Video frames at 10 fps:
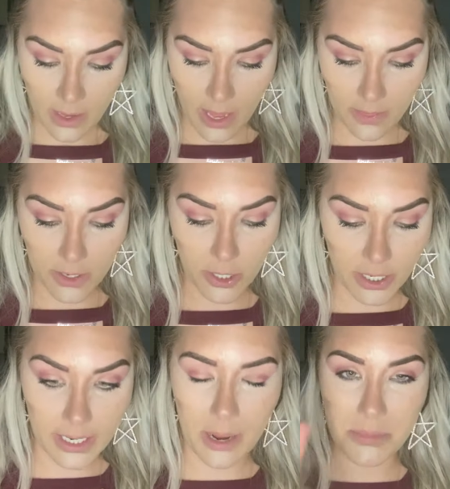And
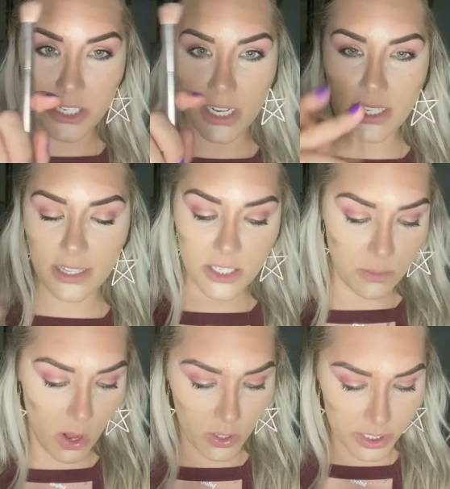then I'm just gonna take the
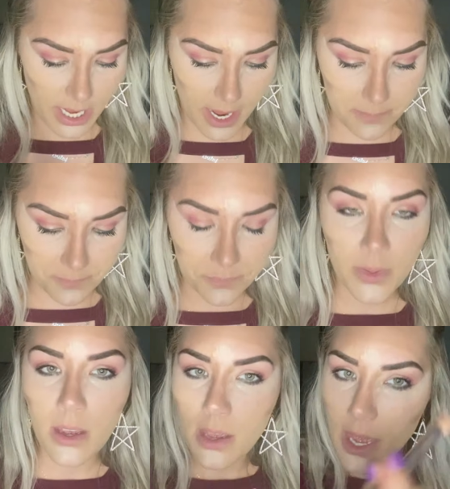smaller side
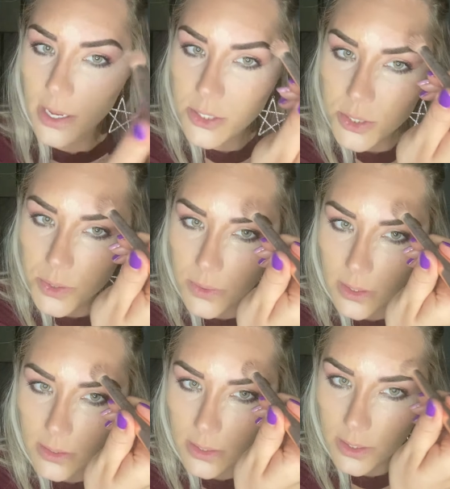and do a
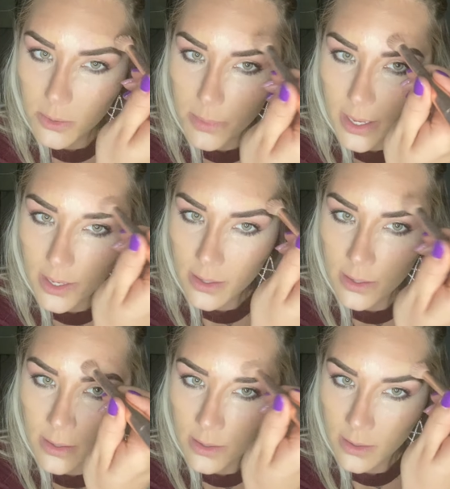little bit
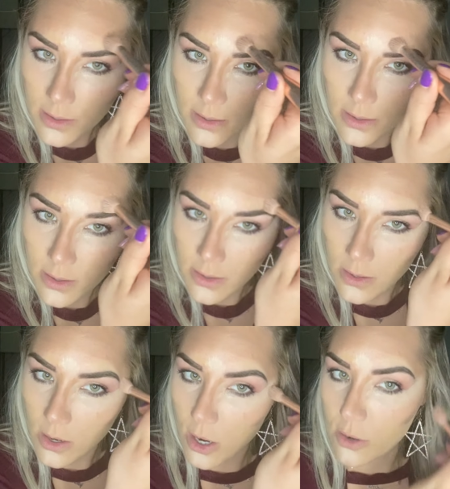
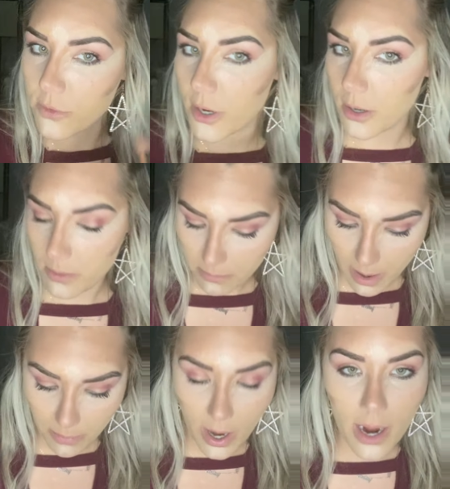over my
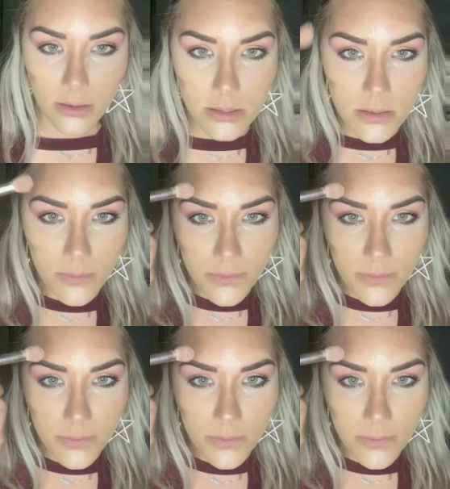brows.